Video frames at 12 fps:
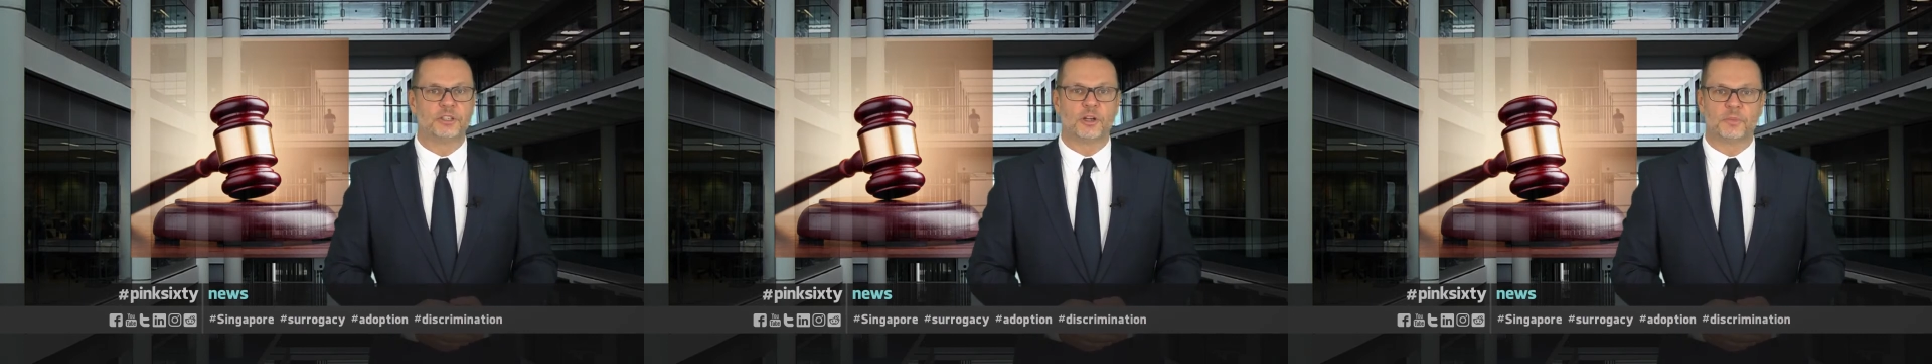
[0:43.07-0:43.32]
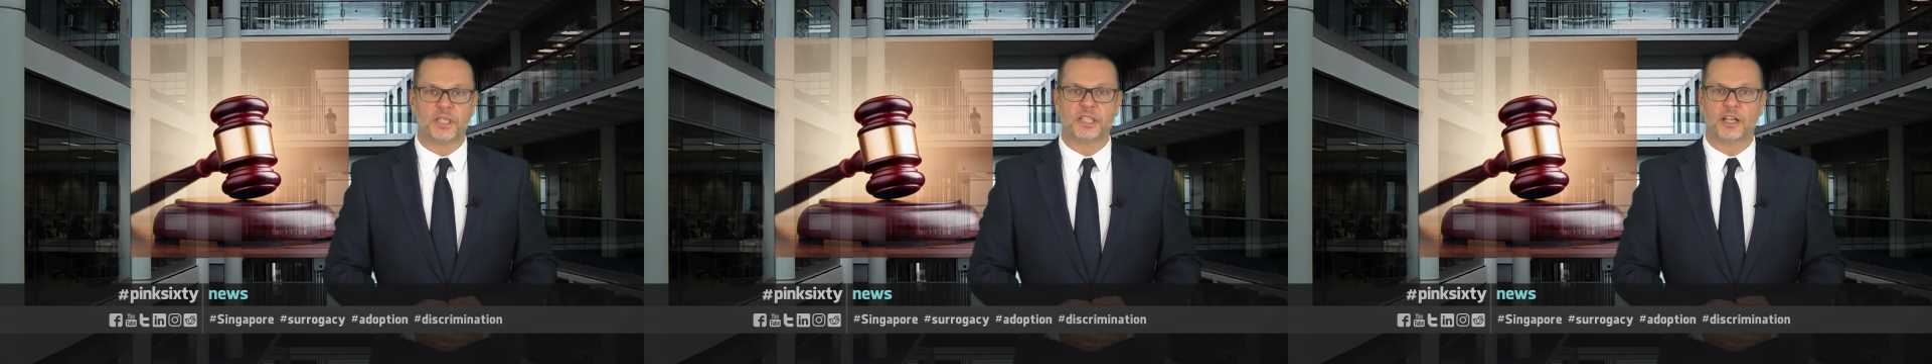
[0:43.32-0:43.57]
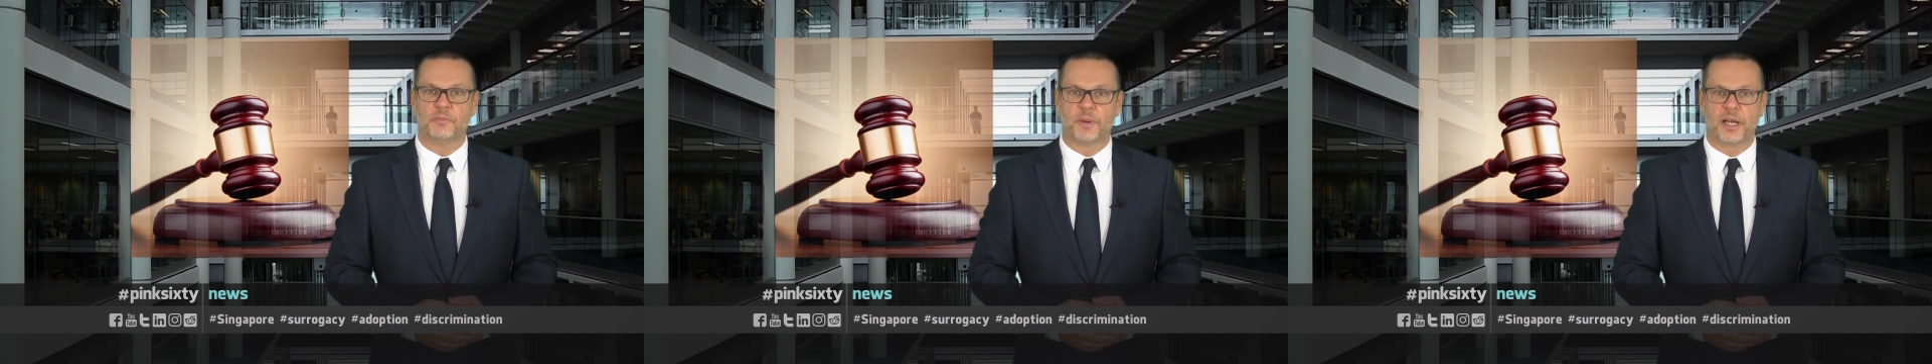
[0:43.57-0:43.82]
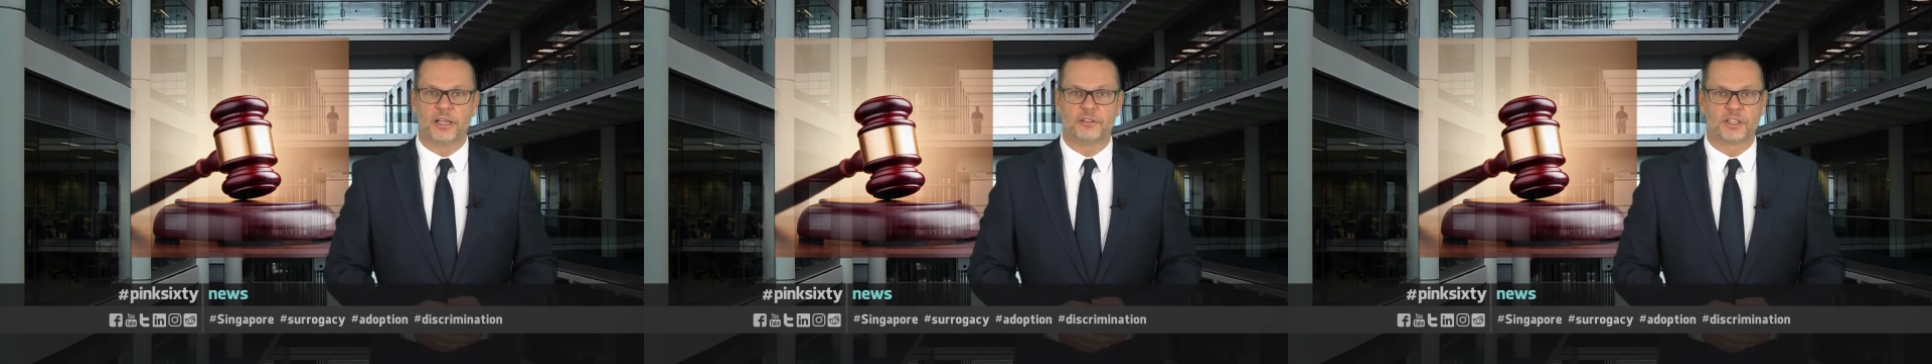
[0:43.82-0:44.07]
to adopt his own
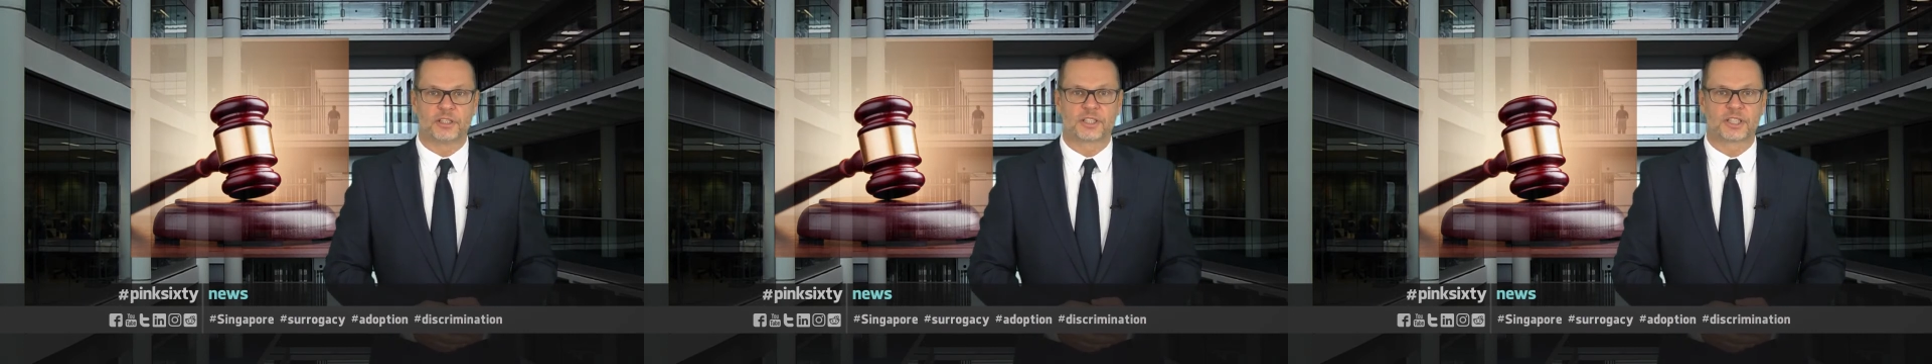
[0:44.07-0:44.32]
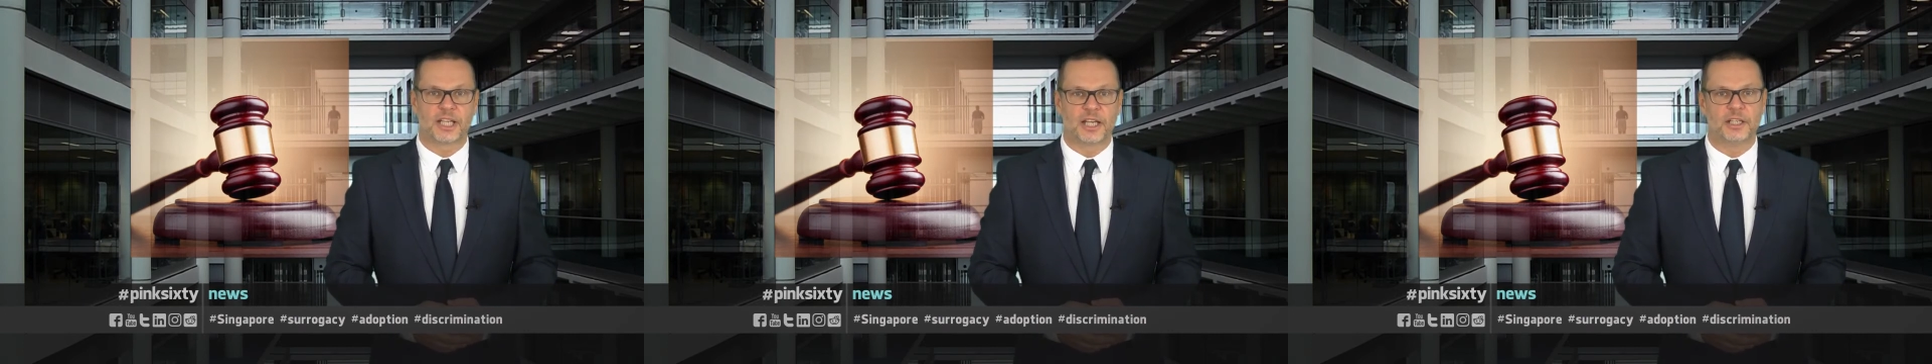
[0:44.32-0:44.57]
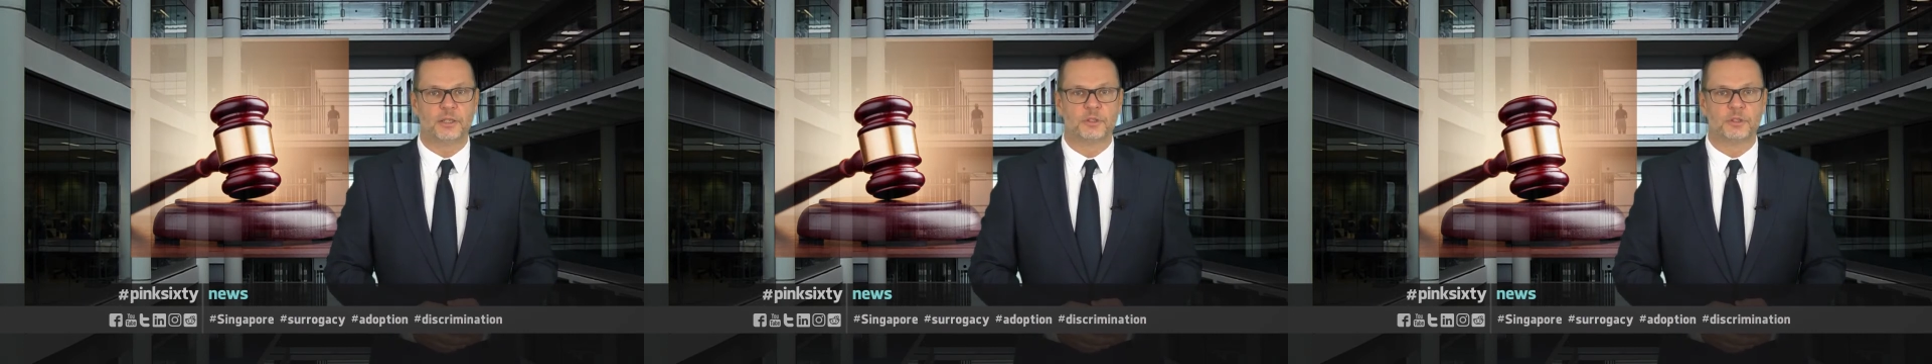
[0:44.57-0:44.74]
biological son,